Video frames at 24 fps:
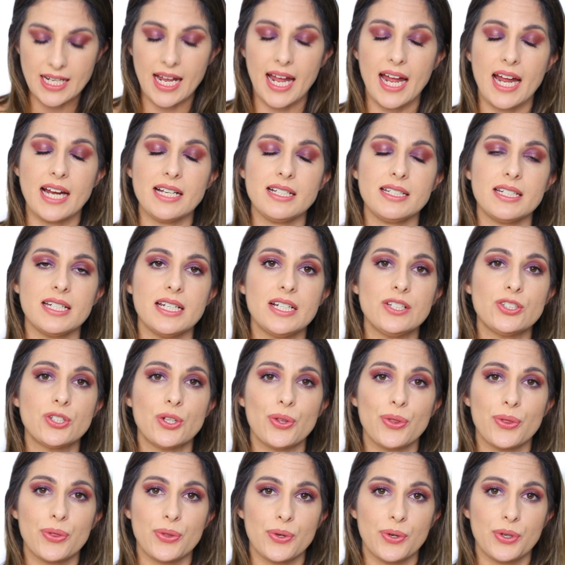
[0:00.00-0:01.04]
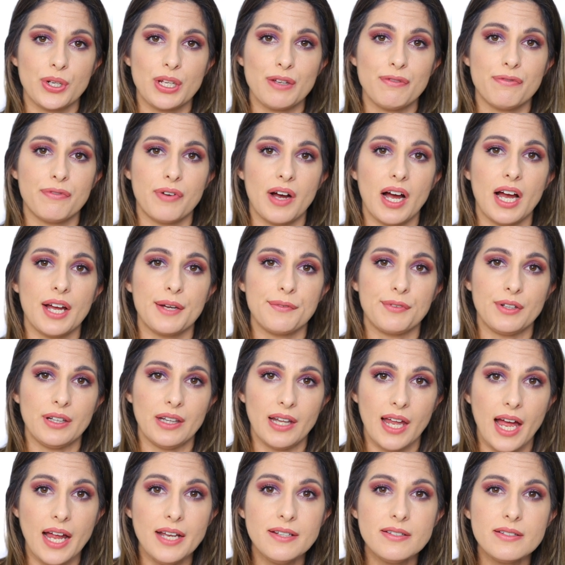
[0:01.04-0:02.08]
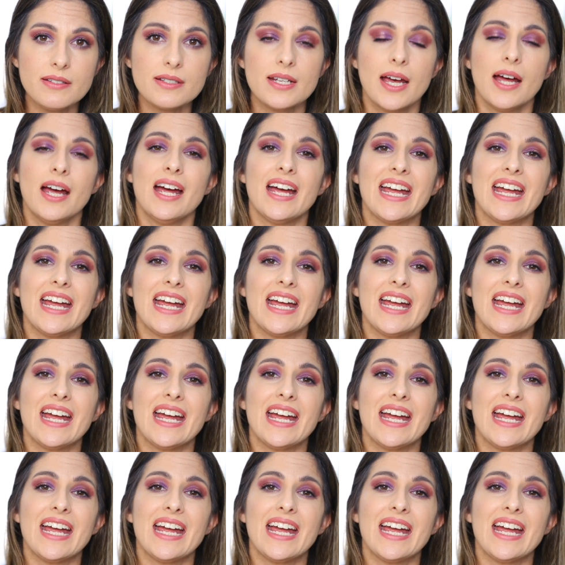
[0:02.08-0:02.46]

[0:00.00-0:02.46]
the 18 to 35 lens.